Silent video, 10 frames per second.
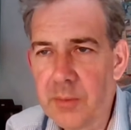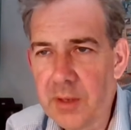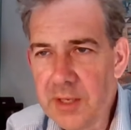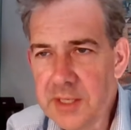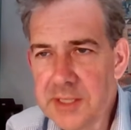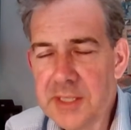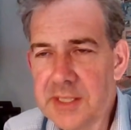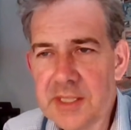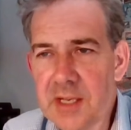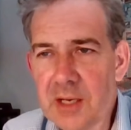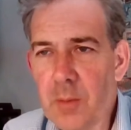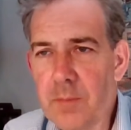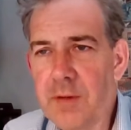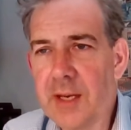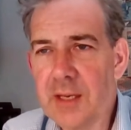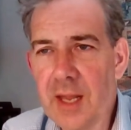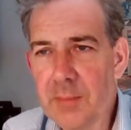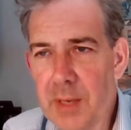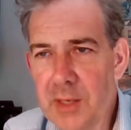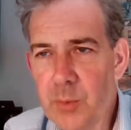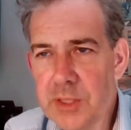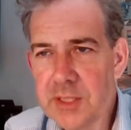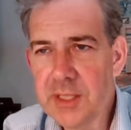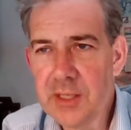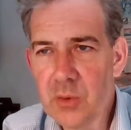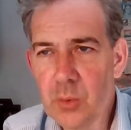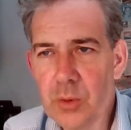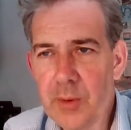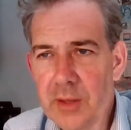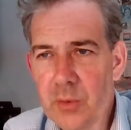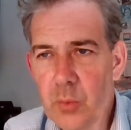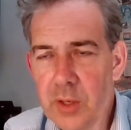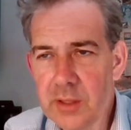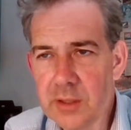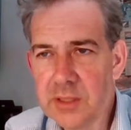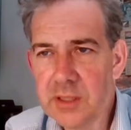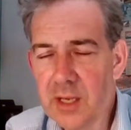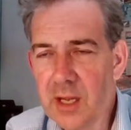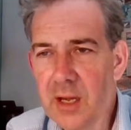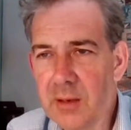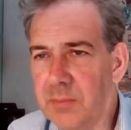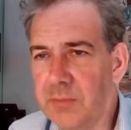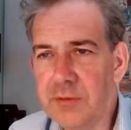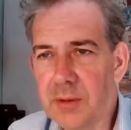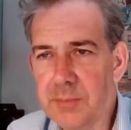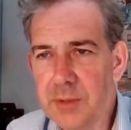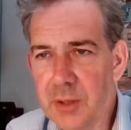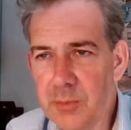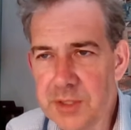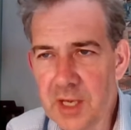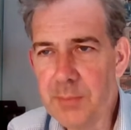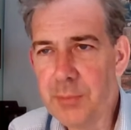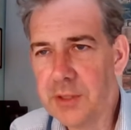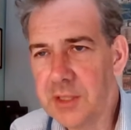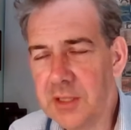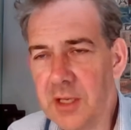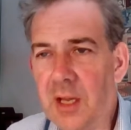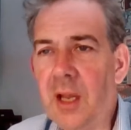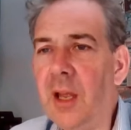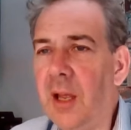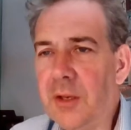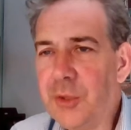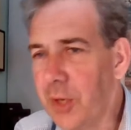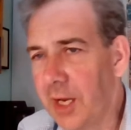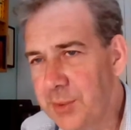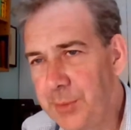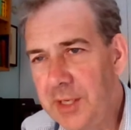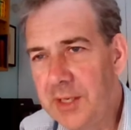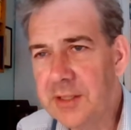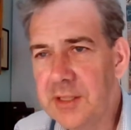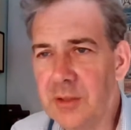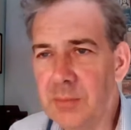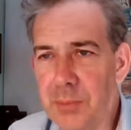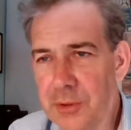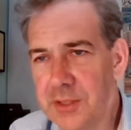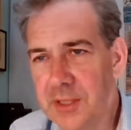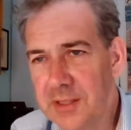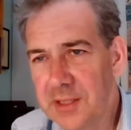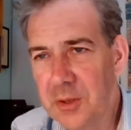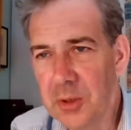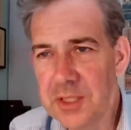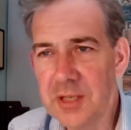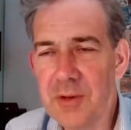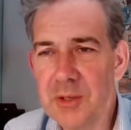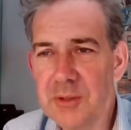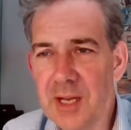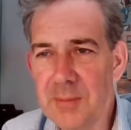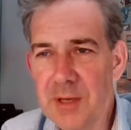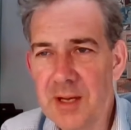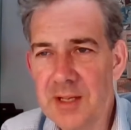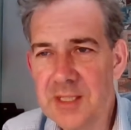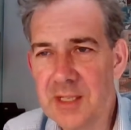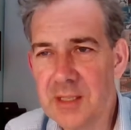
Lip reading: This is a conflict like many we see all around the world, from Cyprus to Kashmir to Bosnia to Kosovo to Abkhazia.